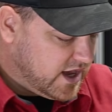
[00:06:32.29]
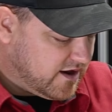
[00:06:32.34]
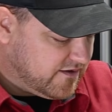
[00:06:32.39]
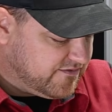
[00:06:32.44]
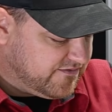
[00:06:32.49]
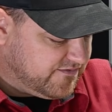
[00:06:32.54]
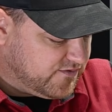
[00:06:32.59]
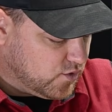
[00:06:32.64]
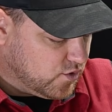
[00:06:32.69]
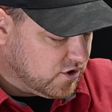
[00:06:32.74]

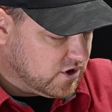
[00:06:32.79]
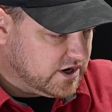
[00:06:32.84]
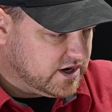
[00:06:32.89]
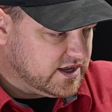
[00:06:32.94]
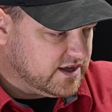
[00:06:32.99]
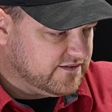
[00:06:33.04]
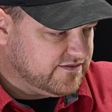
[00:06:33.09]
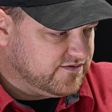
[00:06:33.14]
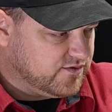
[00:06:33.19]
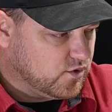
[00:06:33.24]
have 4
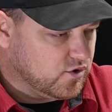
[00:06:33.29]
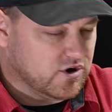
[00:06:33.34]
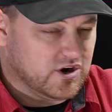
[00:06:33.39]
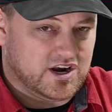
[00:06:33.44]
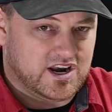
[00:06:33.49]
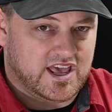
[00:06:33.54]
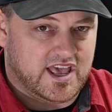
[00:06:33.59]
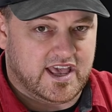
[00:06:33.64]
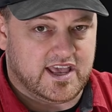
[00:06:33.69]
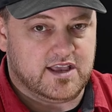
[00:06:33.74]

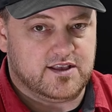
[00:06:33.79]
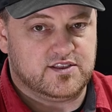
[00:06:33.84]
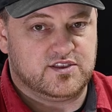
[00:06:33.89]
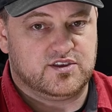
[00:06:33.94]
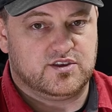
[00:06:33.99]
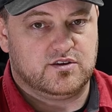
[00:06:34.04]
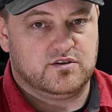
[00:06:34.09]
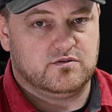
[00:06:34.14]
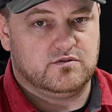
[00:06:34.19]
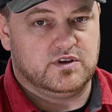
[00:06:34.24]
1/8
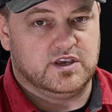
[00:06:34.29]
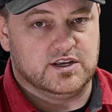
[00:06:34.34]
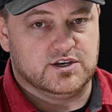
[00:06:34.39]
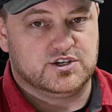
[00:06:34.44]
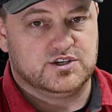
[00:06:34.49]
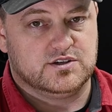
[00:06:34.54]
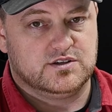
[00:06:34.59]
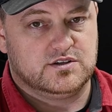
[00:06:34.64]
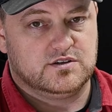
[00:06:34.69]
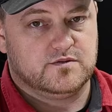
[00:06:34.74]

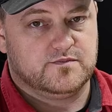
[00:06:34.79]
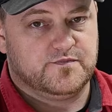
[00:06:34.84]
inches,